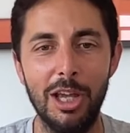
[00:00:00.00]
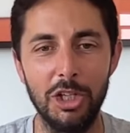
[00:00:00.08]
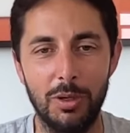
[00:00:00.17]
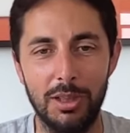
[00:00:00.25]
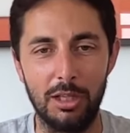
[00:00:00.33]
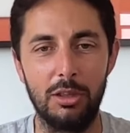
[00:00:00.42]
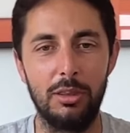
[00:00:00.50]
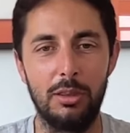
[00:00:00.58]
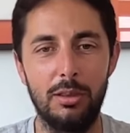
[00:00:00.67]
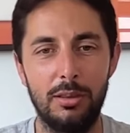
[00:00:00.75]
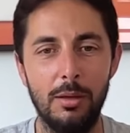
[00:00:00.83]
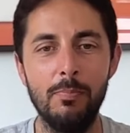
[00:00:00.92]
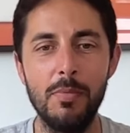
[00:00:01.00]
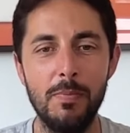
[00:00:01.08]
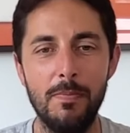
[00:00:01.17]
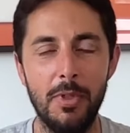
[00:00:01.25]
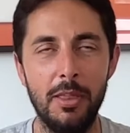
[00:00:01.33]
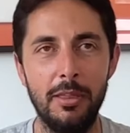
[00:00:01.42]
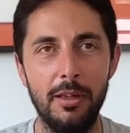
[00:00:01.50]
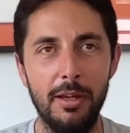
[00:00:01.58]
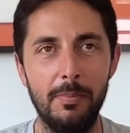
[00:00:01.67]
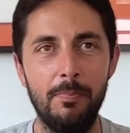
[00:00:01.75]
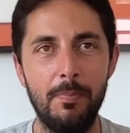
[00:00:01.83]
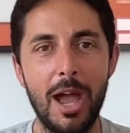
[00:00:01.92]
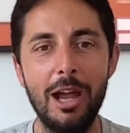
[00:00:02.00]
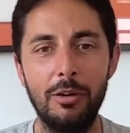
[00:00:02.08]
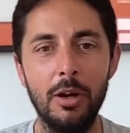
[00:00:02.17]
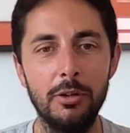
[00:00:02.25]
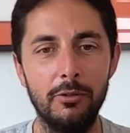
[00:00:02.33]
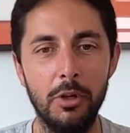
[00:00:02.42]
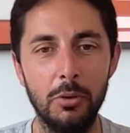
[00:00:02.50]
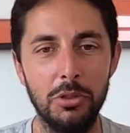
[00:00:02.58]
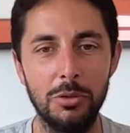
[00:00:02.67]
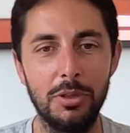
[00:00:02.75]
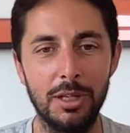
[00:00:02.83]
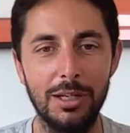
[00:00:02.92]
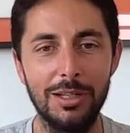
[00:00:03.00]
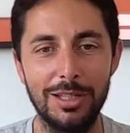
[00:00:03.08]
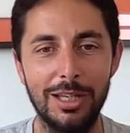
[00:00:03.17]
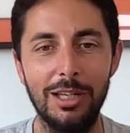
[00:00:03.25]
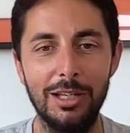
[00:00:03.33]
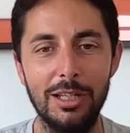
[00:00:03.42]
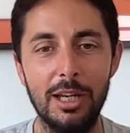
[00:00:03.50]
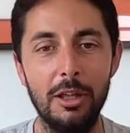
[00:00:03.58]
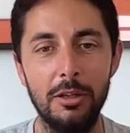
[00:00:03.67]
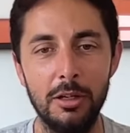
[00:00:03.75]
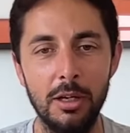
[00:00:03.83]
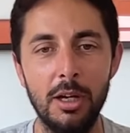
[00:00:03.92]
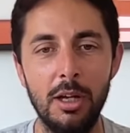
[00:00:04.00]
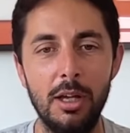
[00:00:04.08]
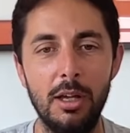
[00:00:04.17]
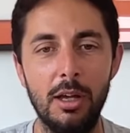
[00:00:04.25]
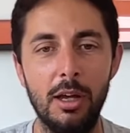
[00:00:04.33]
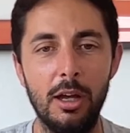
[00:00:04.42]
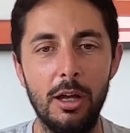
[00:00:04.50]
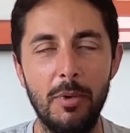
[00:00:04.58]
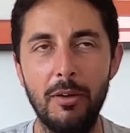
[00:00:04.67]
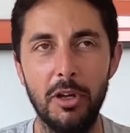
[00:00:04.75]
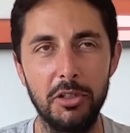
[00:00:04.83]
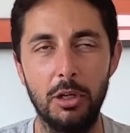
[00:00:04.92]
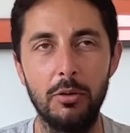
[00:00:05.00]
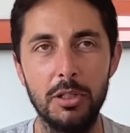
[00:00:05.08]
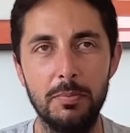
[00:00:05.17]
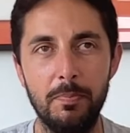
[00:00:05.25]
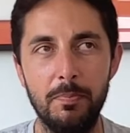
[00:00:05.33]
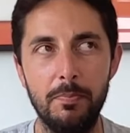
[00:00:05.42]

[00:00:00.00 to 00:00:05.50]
And so I think the, the background of those two things syncing together. Um, I've also always,